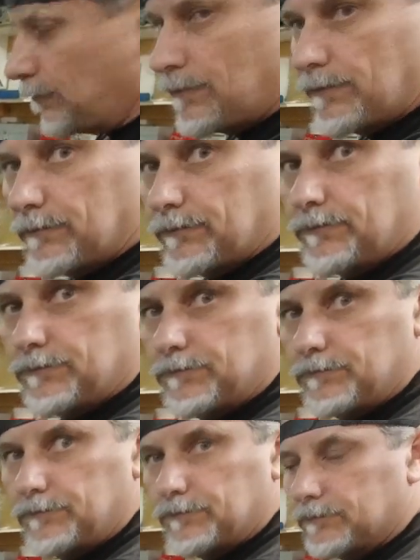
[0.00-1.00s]
taken the can am to
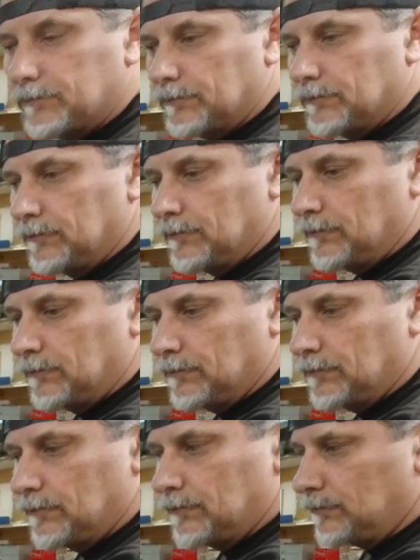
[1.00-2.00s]
Tamarack?
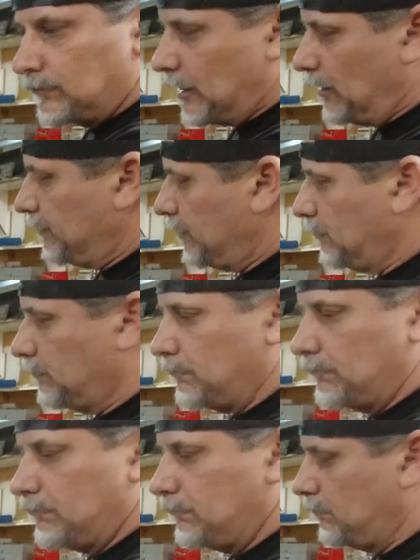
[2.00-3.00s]
I know we used to
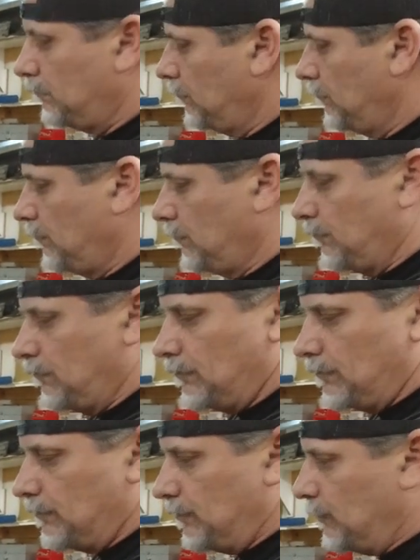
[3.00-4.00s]
get sideways in the RZR, but
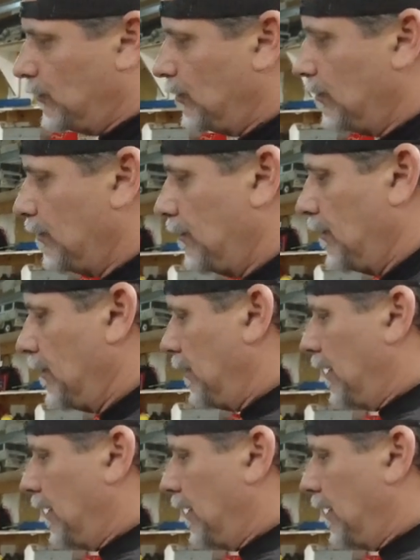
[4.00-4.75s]
I don't think we did this.